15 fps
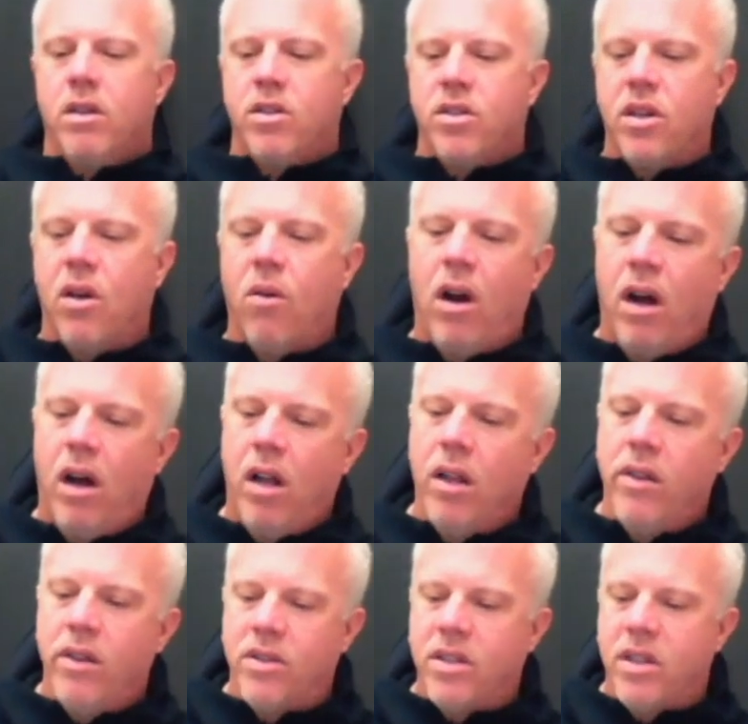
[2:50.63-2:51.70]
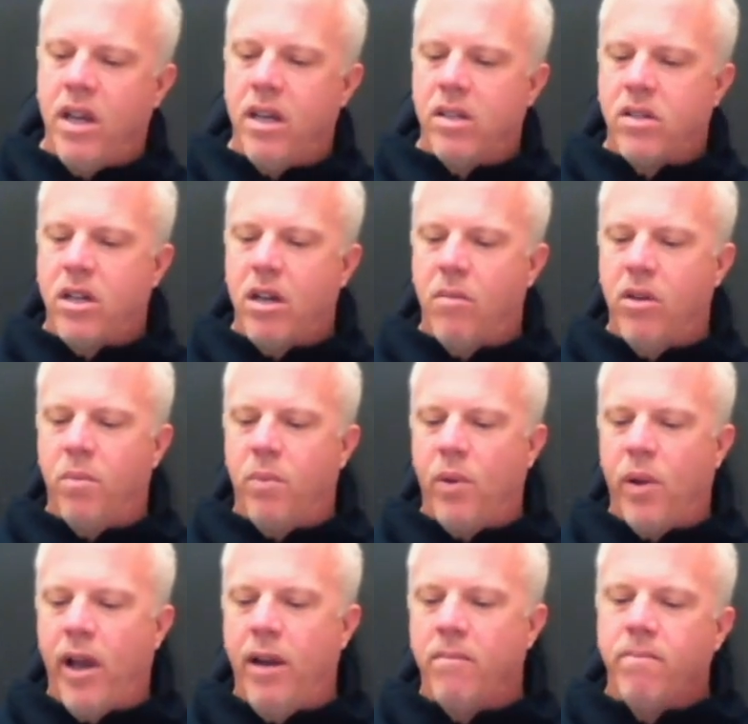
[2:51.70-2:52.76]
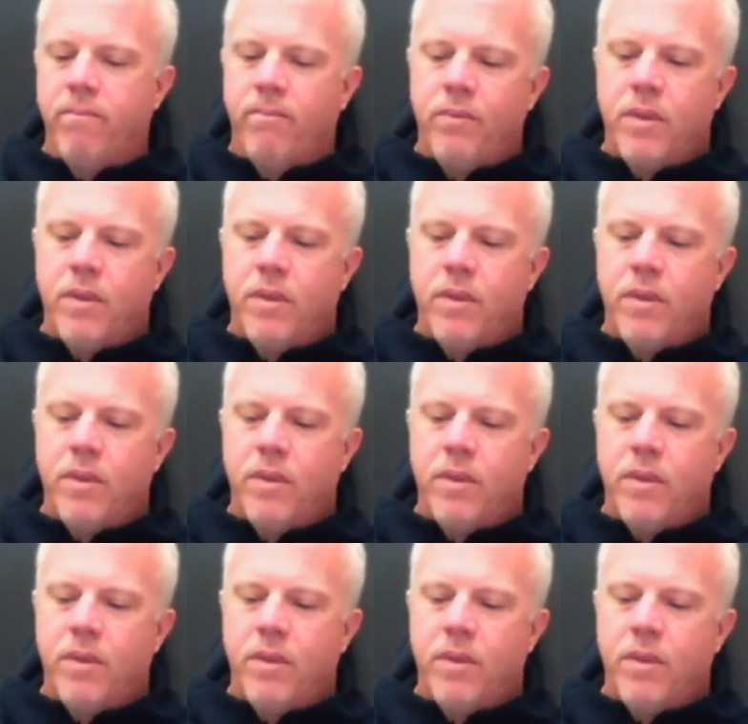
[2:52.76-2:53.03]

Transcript: So all of those things come into play.